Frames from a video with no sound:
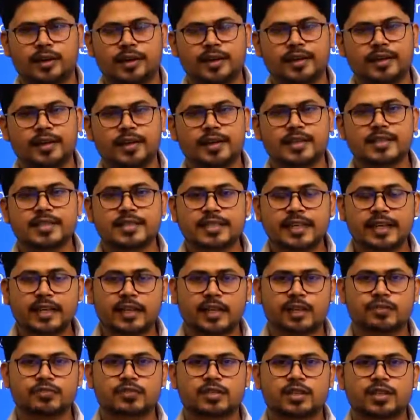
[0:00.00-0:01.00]
linked
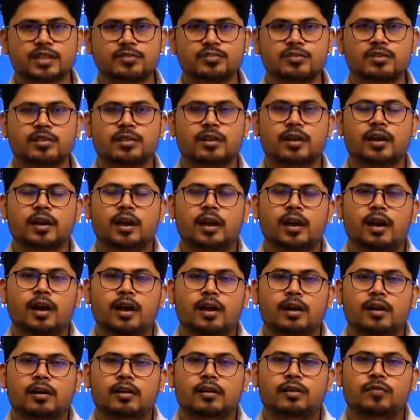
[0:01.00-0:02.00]
incentive schemes.
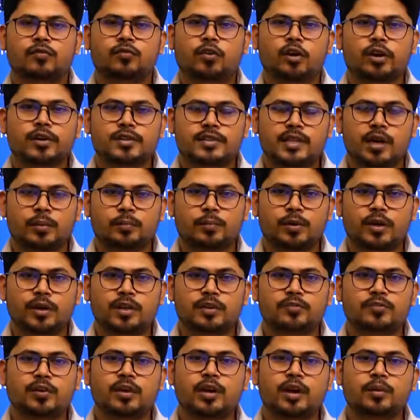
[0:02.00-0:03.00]
For example,
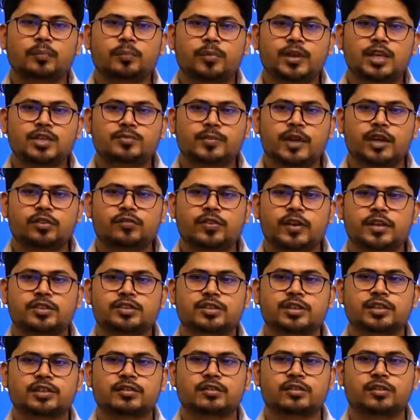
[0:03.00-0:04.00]
if a company is
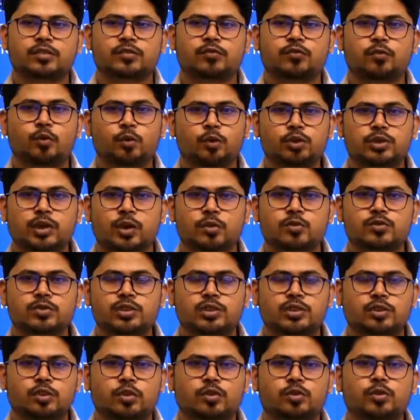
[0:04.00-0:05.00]
manufacturing
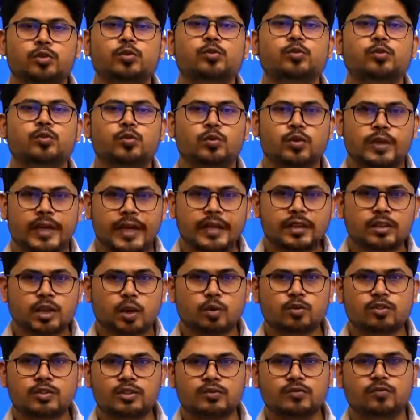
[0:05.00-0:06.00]
4,000 to
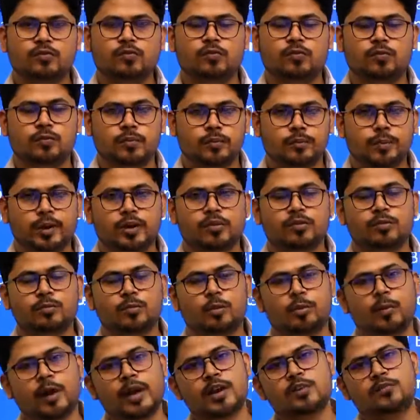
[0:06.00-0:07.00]
10,000
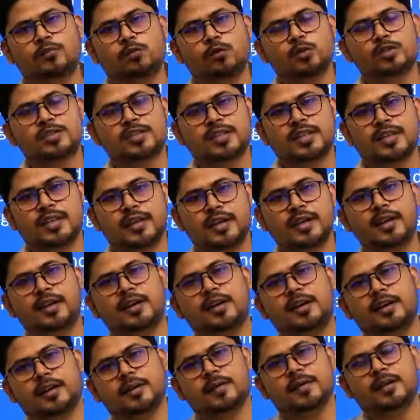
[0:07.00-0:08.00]
mobile phones in
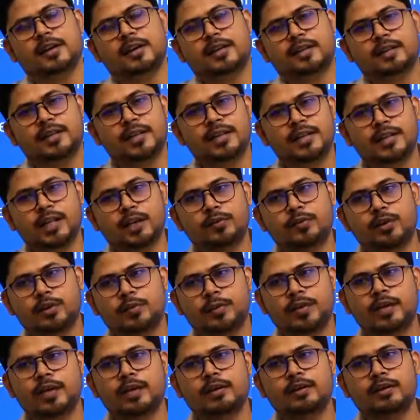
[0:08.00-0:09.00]
India, then they will
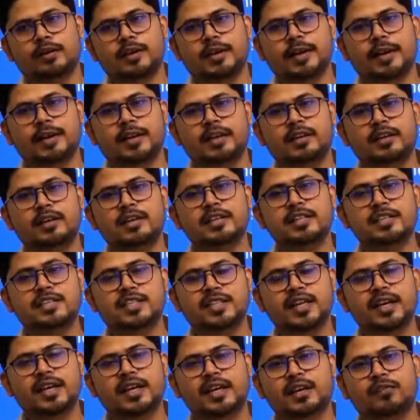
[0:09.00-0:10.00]
be getting
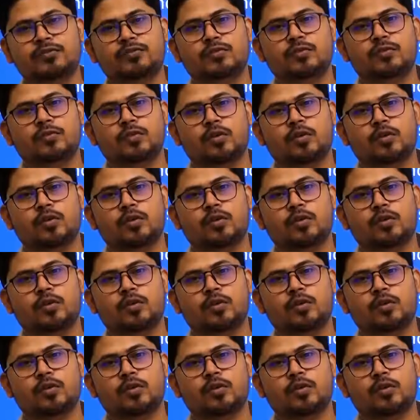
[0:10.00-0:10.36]
incentive